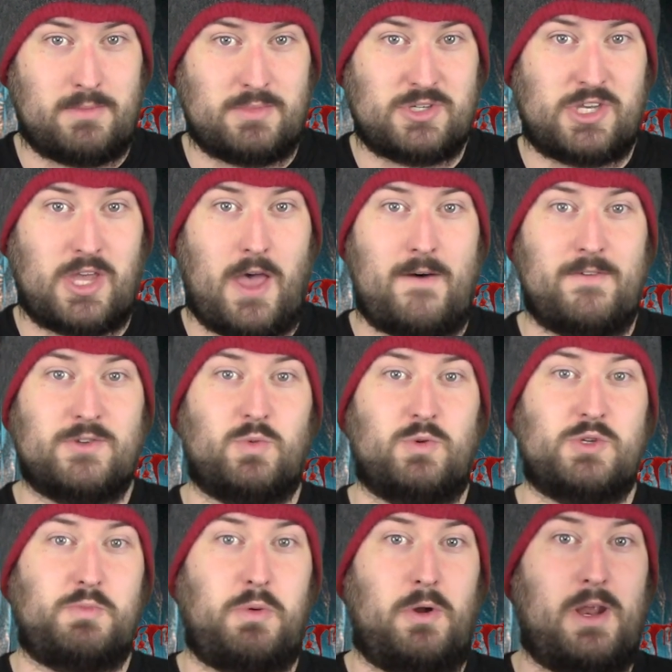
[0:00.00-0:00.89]
themselves
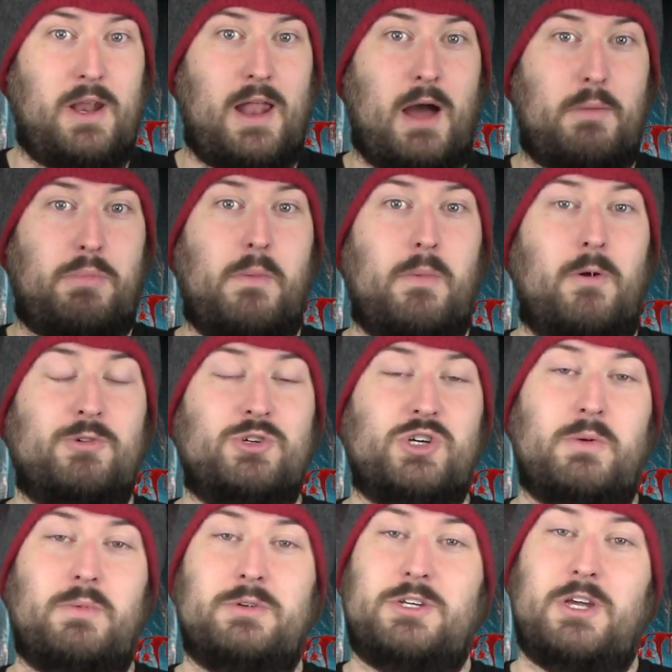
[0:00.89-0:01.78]
was putting out
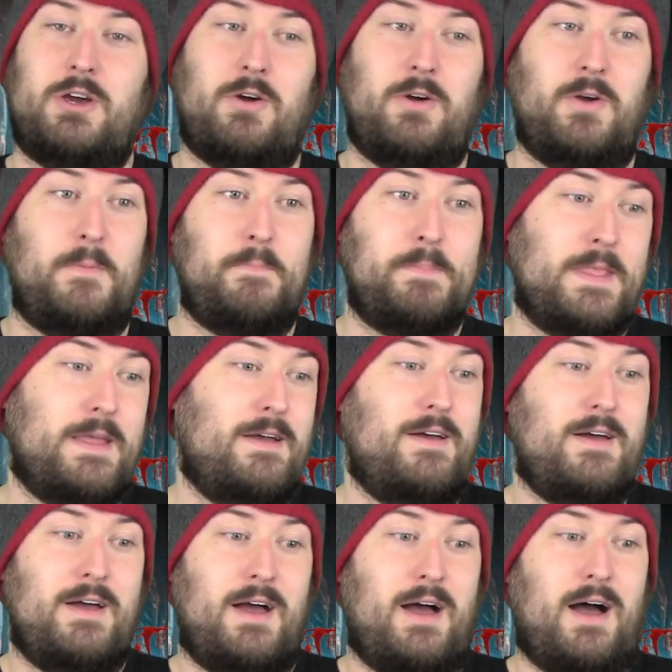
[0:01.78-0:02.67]
promotional material,
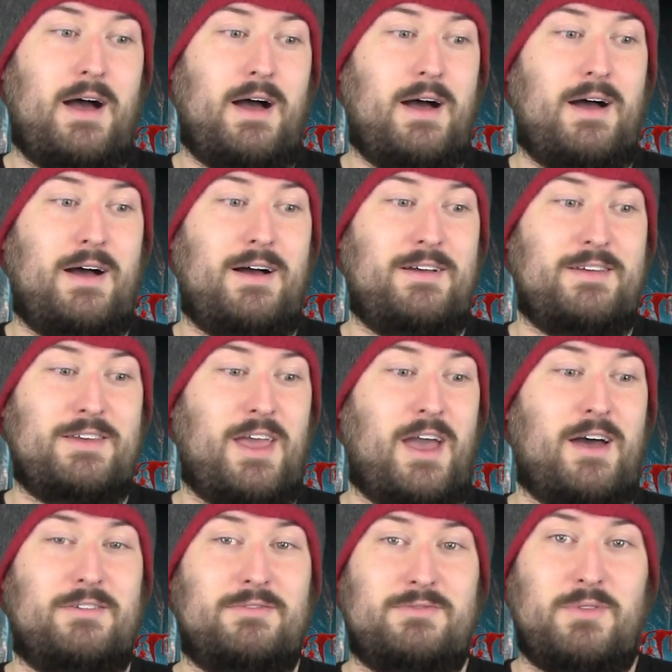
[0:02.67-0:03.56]

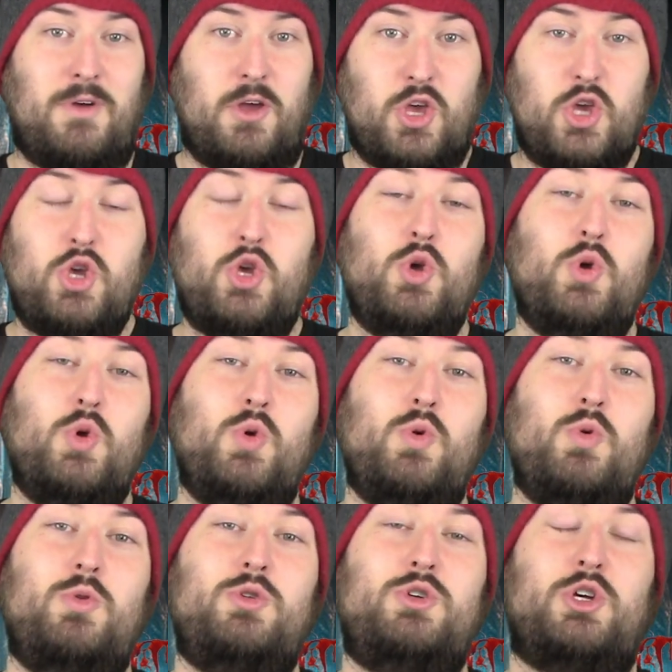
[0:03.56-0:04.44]
yeah,
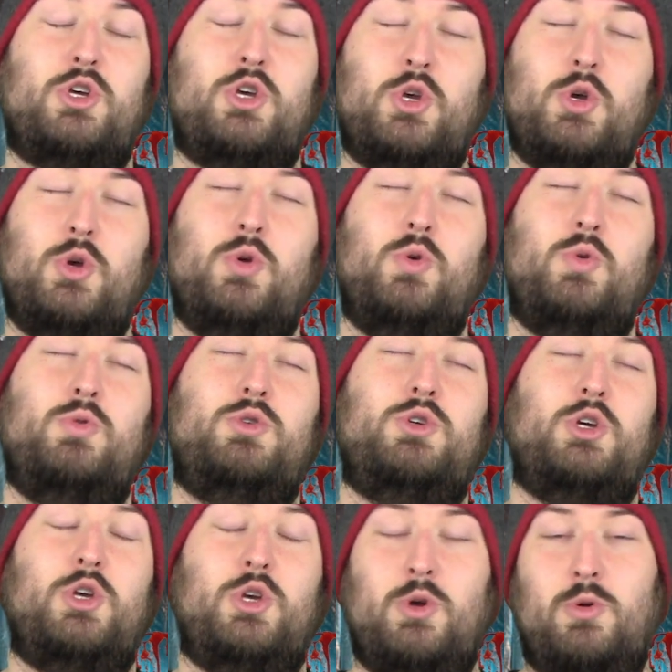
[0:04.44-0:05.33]
huge,
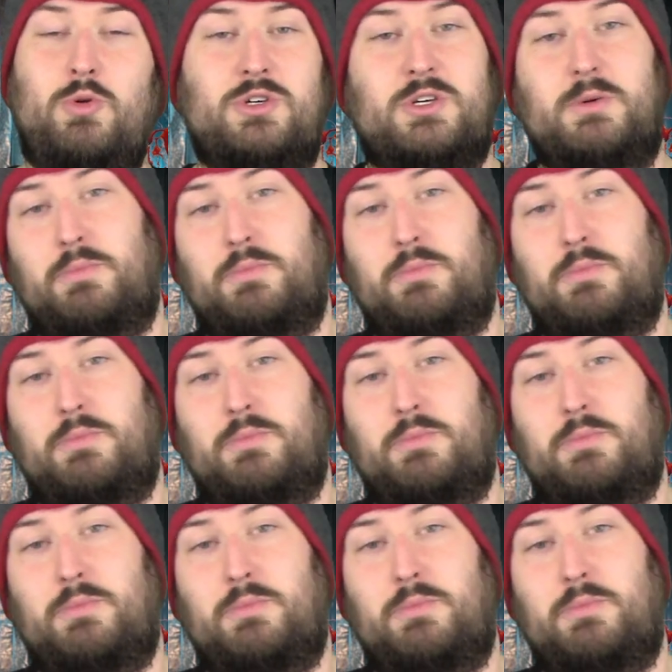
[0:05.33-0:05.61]
huge, huge